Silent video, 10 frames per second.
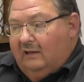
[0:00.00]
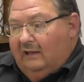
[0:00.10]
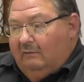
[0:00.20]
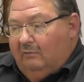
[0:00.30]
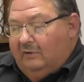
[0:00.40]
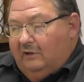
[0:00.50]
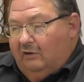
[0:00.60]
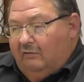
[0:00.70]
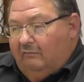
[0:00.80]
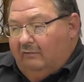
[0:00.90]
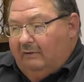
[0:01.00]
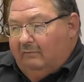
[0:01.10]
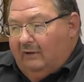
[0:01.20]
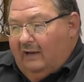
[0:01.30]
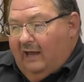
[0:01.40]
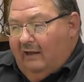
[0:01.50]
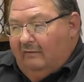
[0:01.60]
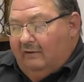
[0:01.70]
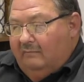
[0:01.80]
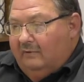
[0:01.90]
and wanted to know if we would allow
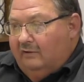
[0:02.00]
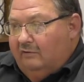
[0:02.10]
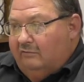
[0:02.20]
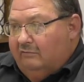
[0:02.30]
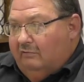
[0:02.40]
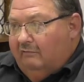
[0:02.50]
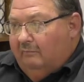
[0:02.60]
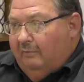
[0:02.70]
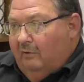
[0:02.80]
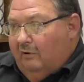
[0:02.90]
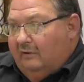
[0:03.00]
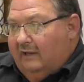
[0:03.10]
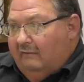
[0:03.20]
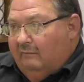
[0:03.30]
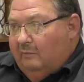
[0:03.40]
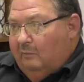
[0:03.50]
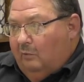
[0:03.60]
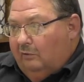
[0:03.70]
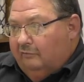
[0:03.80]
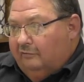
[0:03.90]
them to use the river park to have a
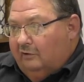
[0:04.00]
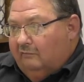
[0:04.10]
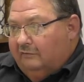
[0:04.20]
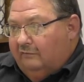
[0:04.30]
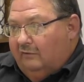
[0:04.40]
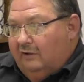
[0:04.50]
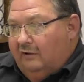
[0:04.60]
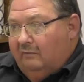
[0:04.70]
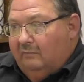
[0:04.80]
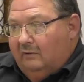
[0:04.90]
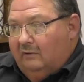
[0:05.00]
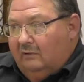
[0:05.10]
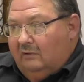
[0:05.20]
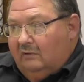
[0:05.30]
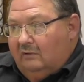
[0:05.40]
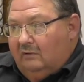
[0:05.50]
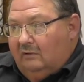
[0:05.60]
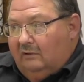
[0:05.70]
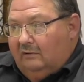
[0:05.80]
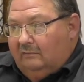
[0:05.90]
memorial service for him
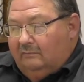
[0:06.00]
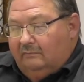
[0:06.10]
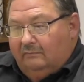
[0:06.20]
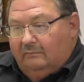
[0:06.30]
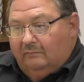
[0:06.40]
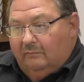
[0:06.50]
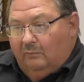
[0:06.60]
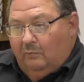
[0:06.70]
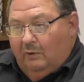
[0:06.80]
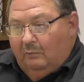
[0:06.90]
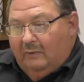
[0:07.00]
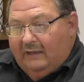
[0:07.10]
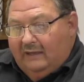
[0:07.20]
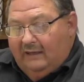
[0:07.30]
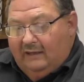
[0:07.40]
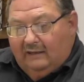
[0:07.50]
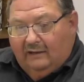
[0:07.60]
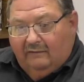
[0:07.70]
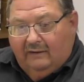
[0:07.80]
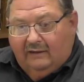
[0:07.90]
one weekend.
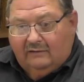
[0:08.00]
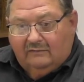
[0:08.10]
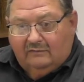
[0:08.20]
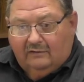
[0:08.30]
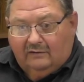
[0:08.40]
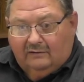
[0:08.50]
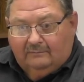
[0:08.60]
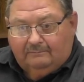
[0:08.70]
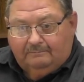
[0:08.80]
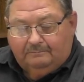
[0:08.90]
I think it's the